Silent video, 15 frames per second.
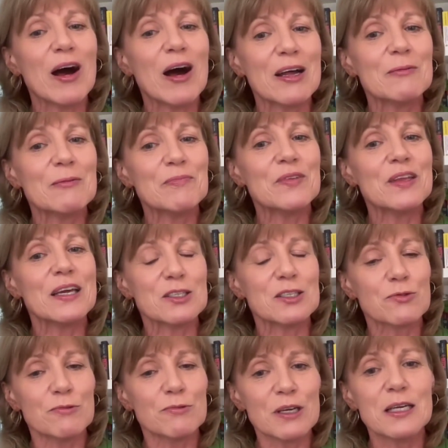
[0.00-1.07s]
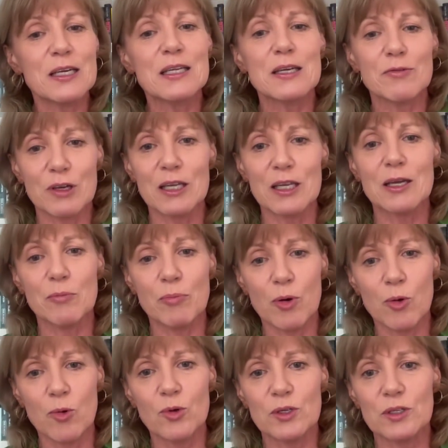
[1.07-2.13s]
but it's really, really
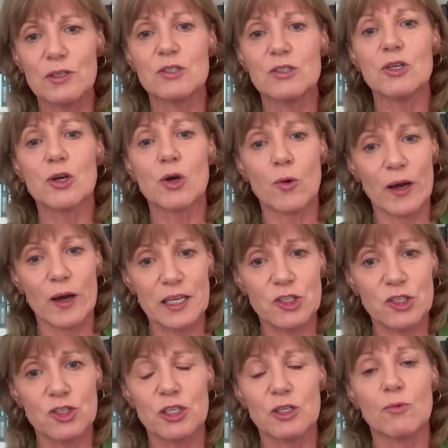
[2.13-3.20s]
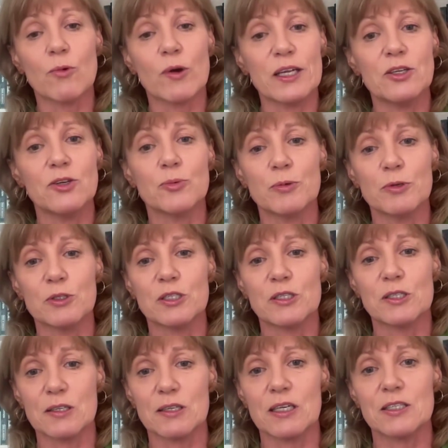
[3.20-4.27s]
important to question when you're
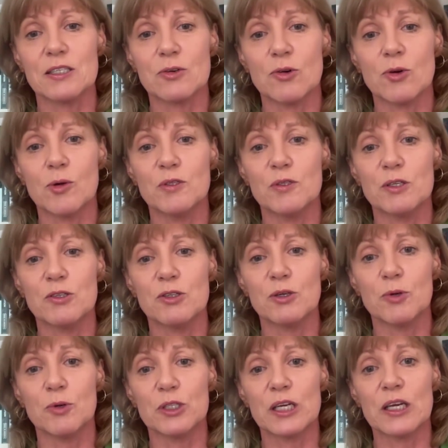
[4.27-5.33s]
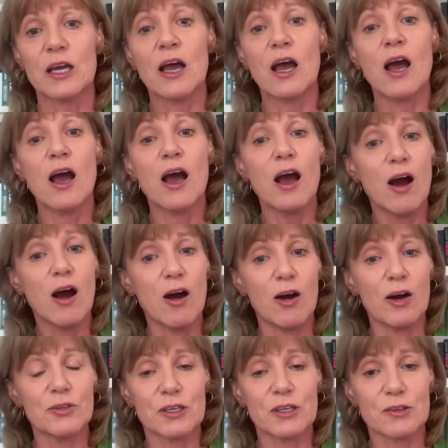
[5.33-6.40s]
putting synthetic hormones in your body,
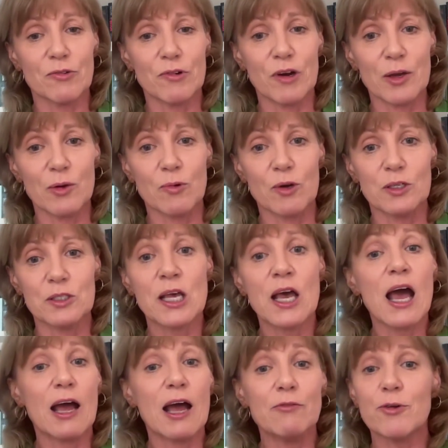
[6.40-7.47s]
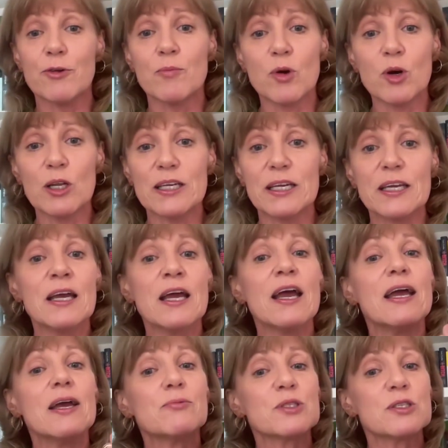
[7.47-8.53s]
are they the right ones? And for Molly,
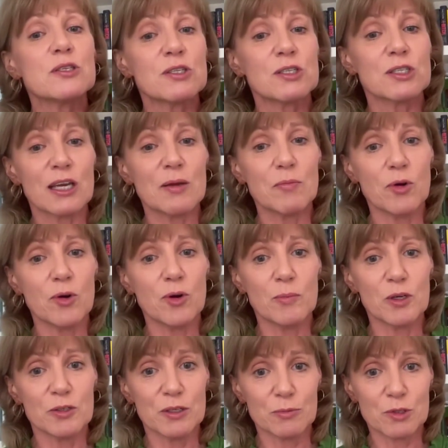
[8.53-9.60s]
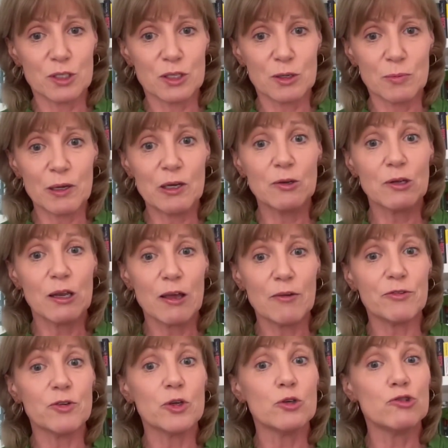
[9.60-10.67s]
it was the same hormone that was in the pill,
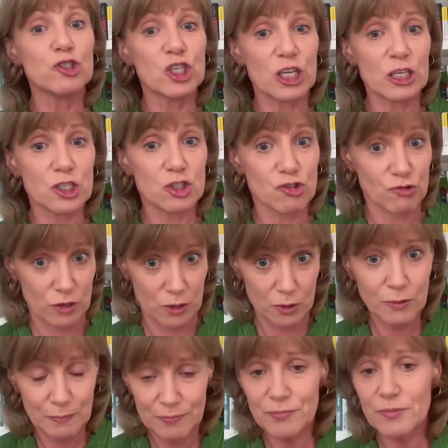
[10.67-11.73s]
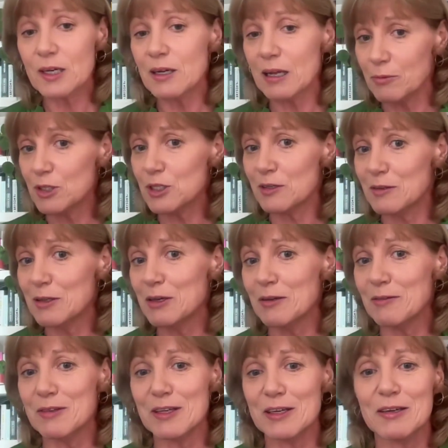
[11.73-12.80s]
levonorgestrel, that was in
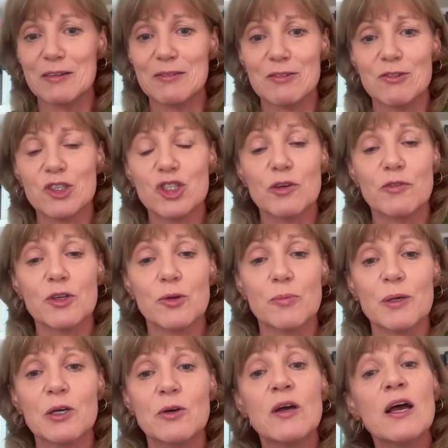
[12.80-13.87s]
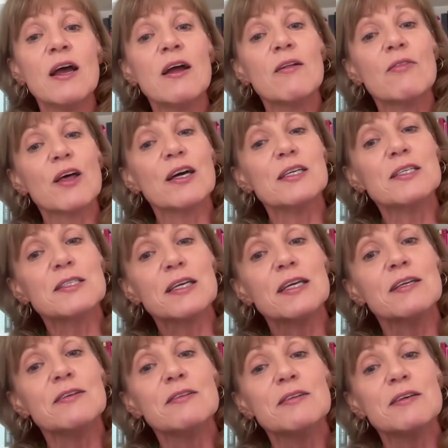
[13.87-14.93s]
the Regividon pill, that is
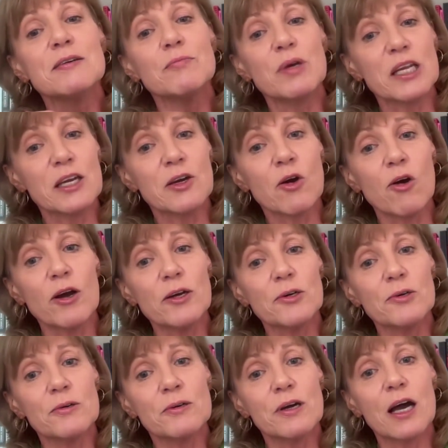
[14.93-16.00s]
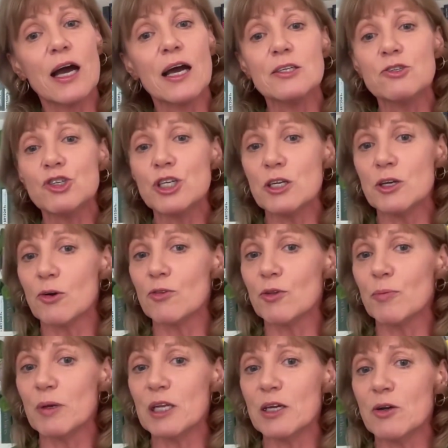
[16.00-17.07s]
in the mini coil. And she got
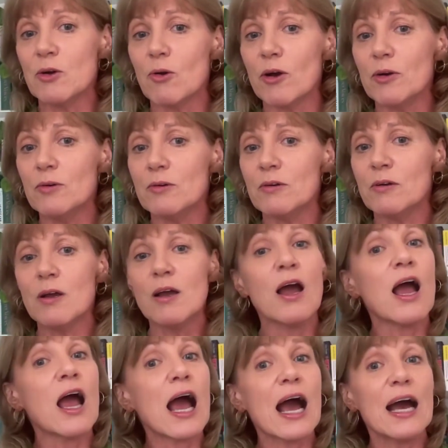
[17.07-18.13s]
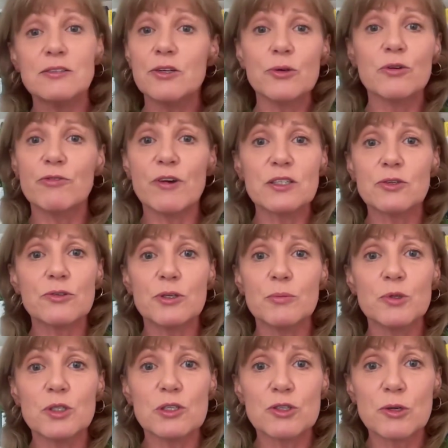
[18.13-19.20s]
the mini coil, had no effect on
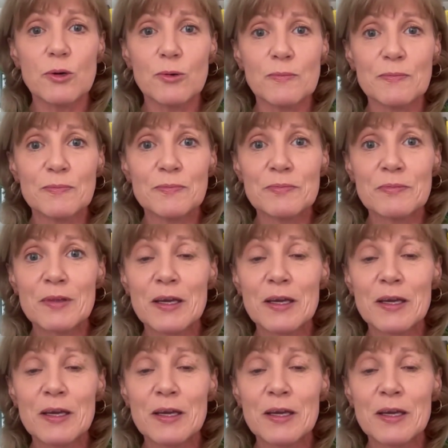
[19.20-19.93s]
her mood at all.